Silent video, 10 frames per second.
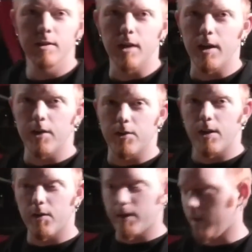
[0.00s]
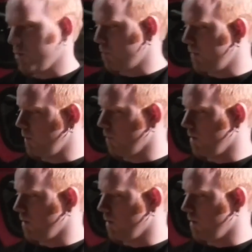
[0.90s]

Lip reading: How a caster plate